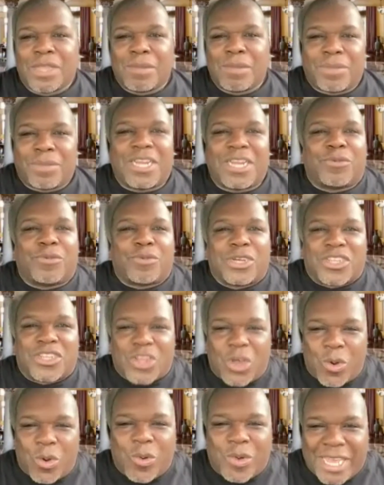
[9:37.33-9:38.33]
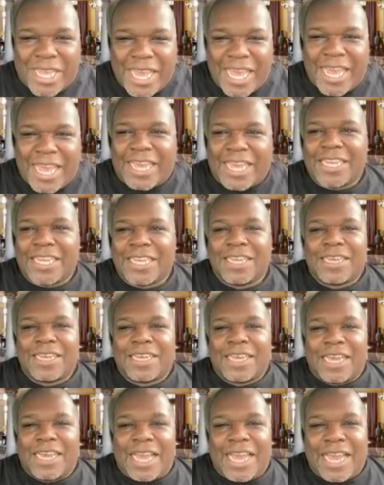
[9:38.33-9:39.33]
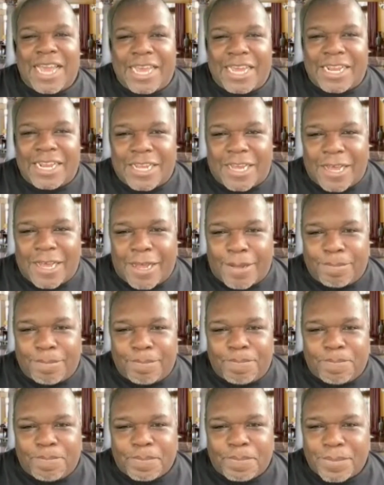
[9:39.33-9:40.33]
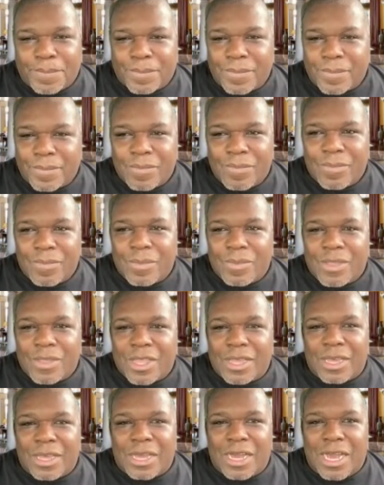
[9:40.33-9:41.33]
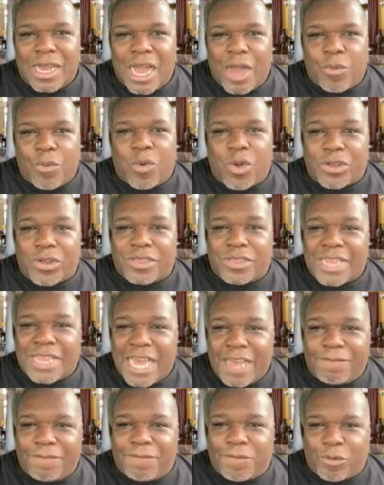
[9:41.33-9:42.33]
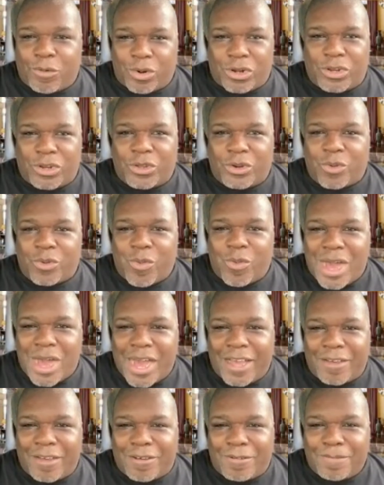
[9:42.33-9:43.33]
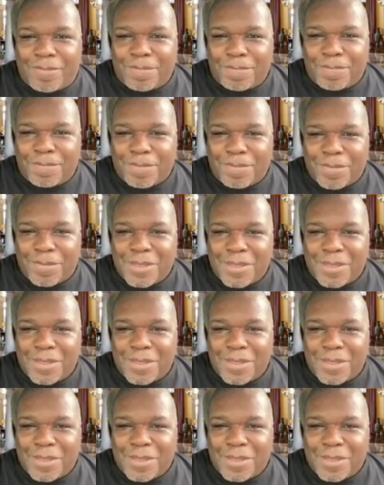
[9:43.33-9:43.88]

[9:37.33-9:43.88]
it, but it was okay. And I worked that for a little while.